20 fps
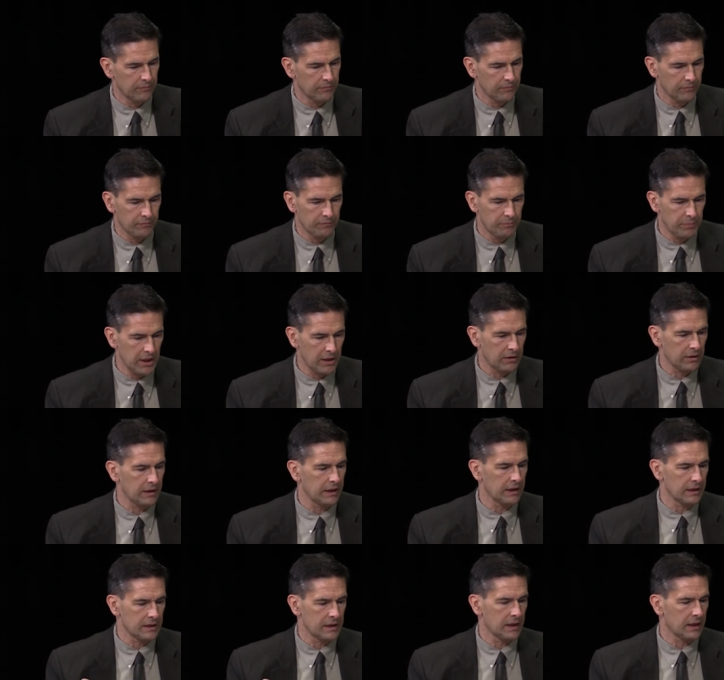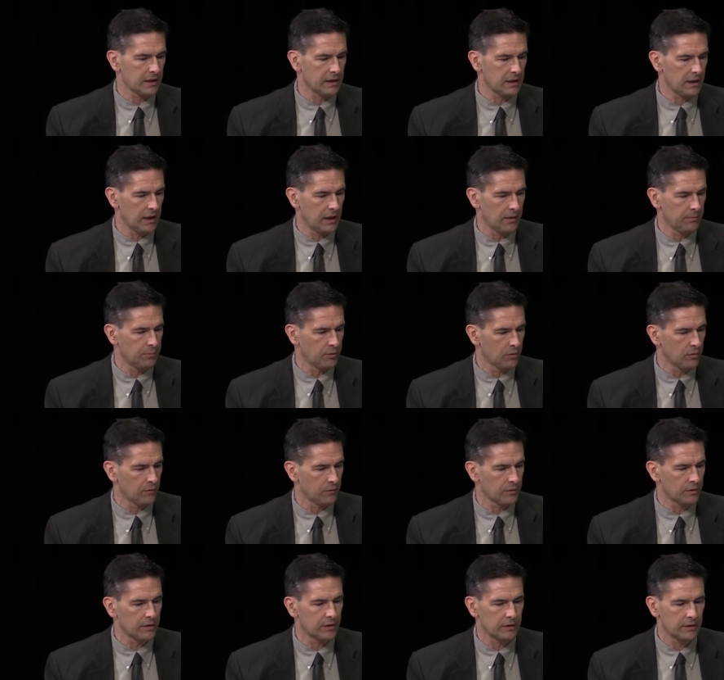barely ticked up
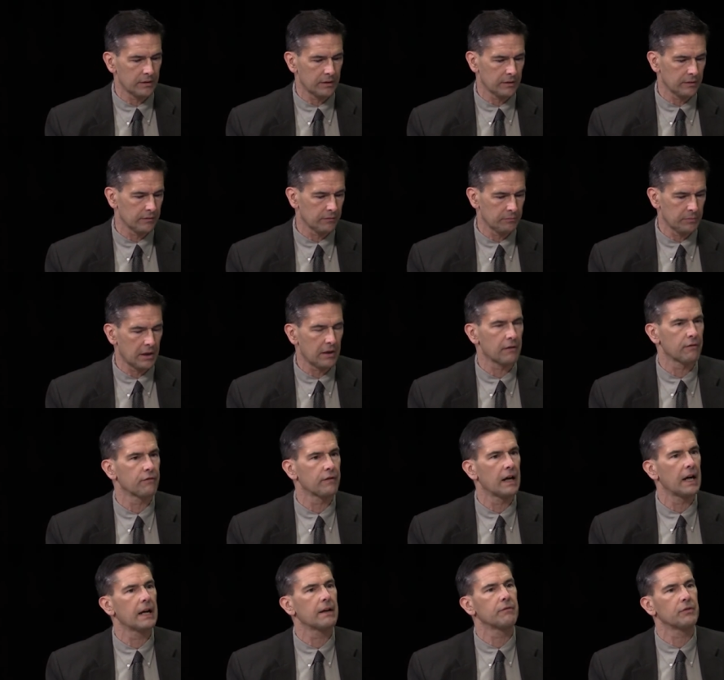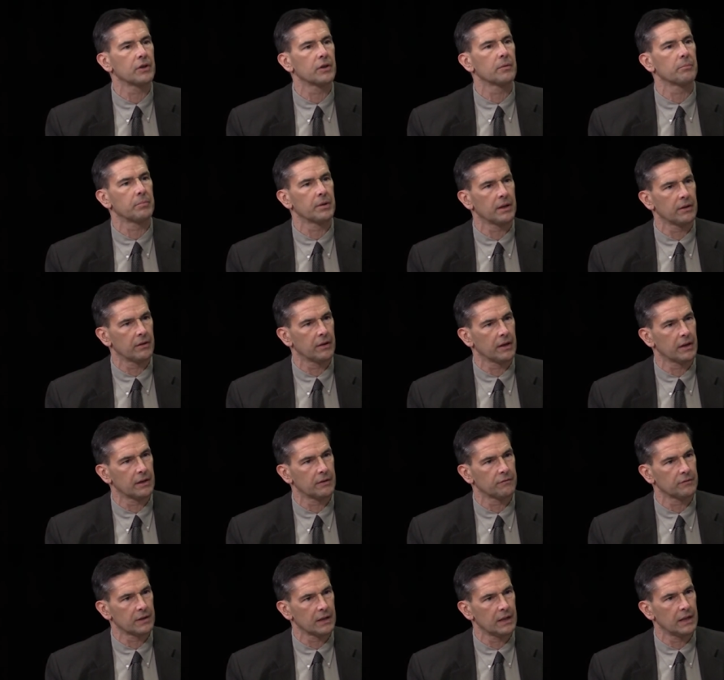over about a five-year period
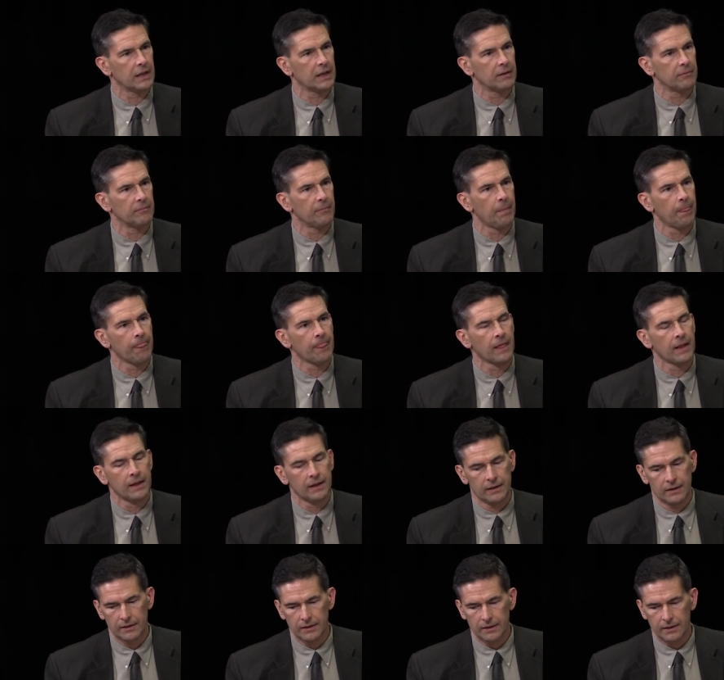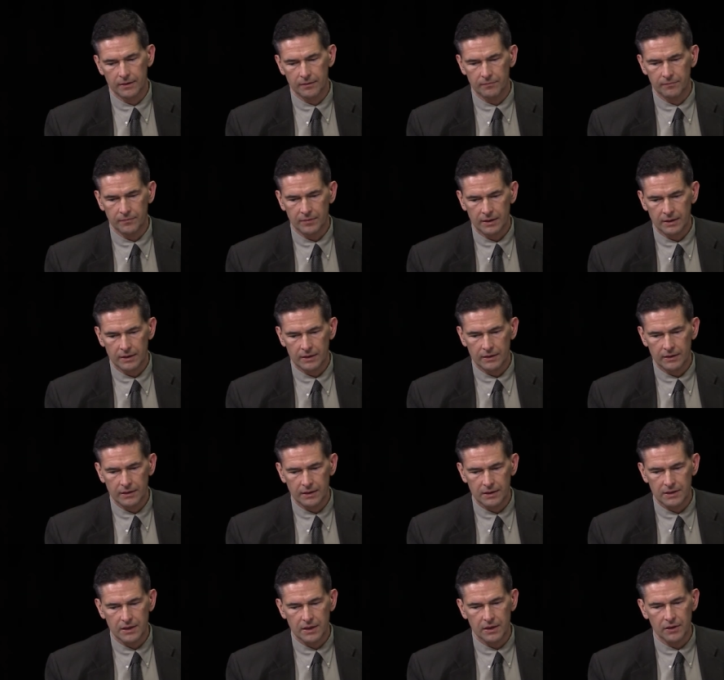of time. Um,
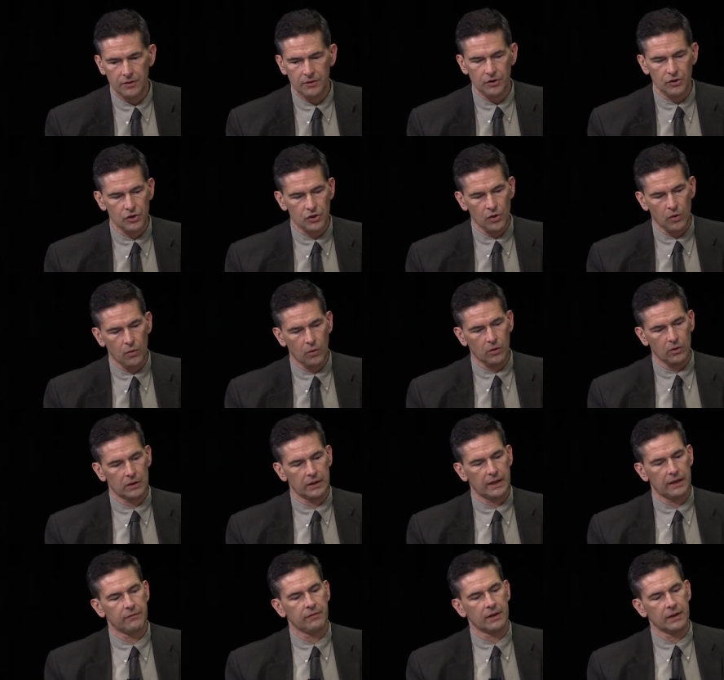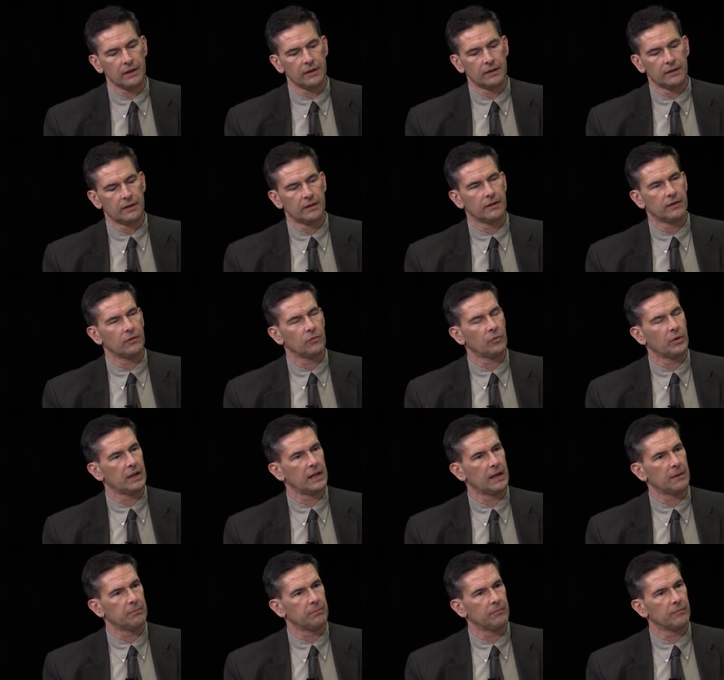this year, the total levy went
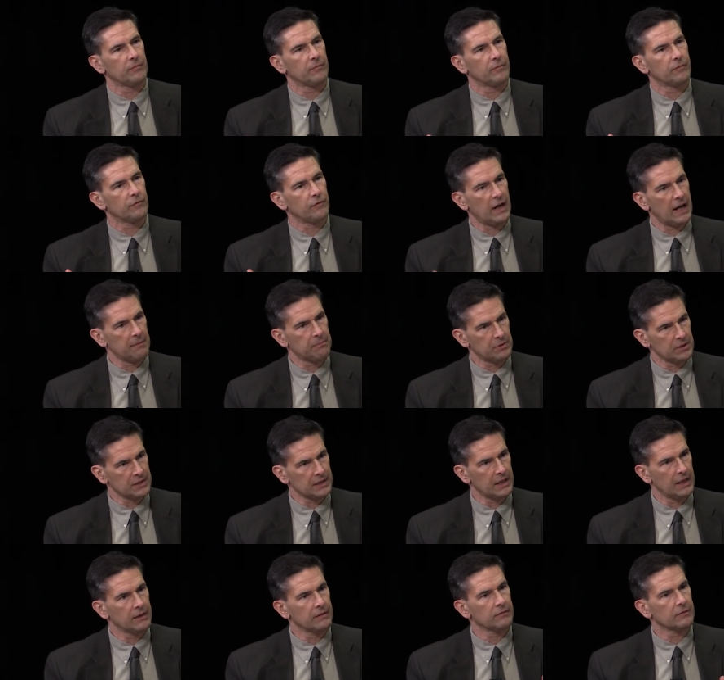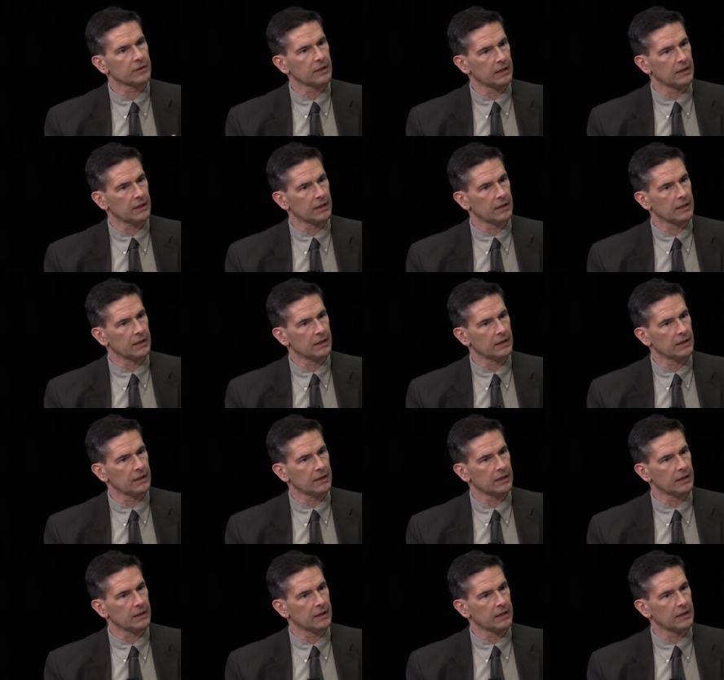up 5%. It